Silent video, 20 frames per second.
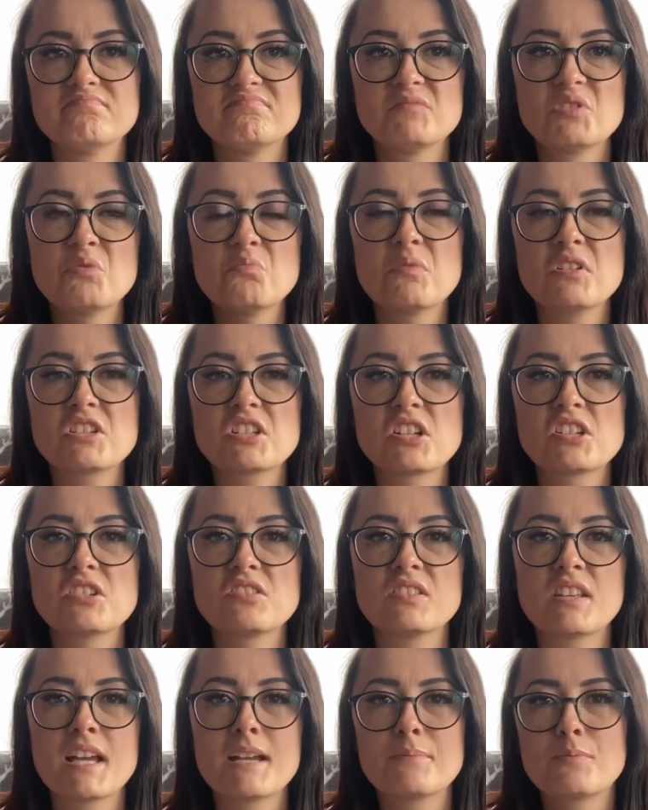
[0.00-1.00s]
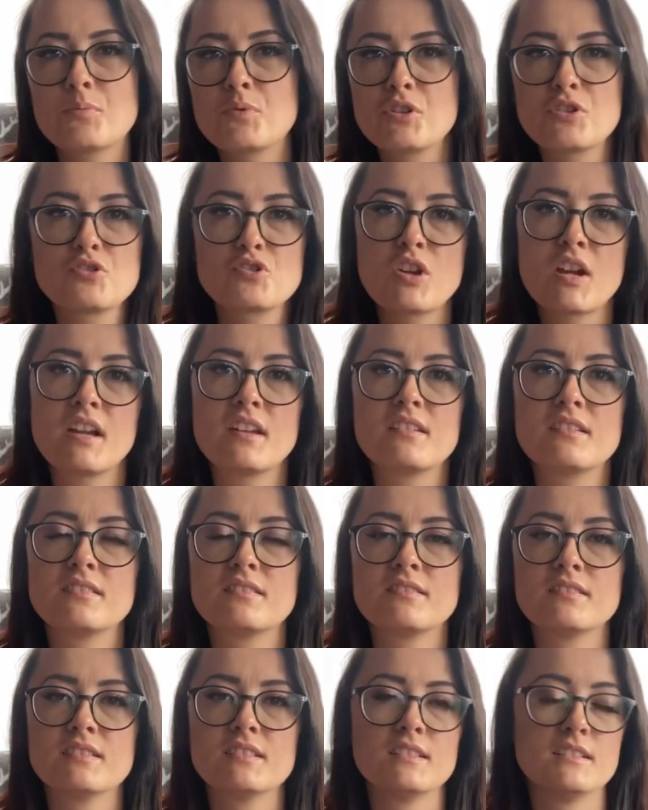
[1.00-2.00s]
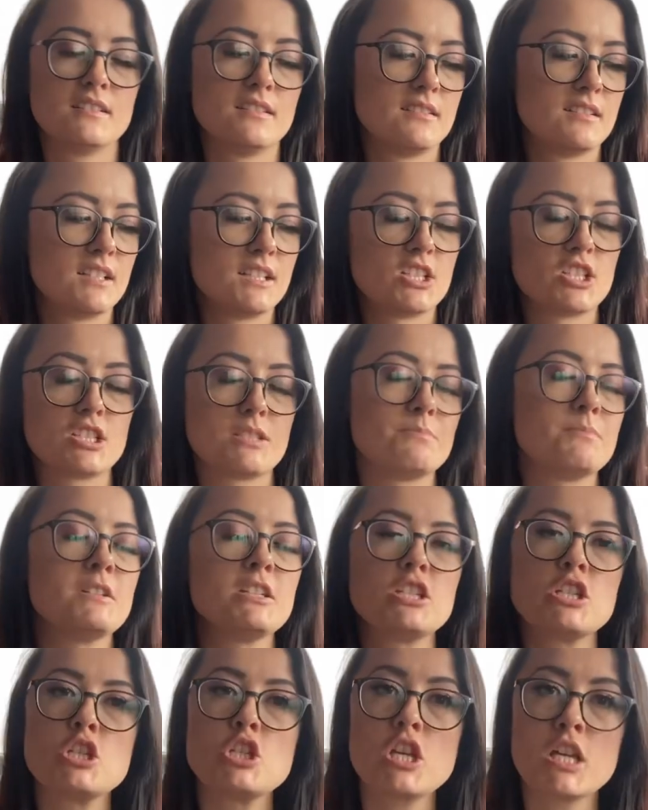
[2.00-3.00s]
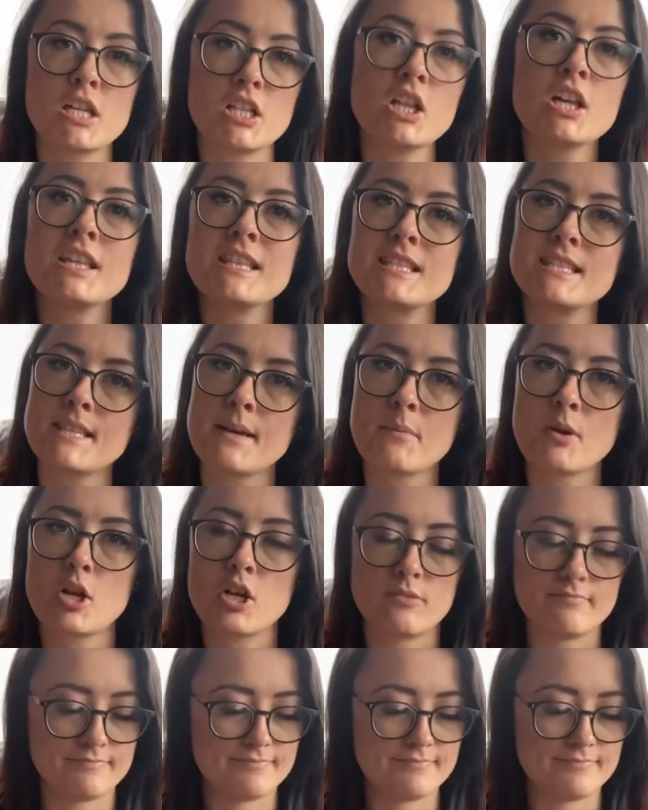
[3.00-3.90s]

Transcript: too much on your lap when you're trying to just be chill in summer.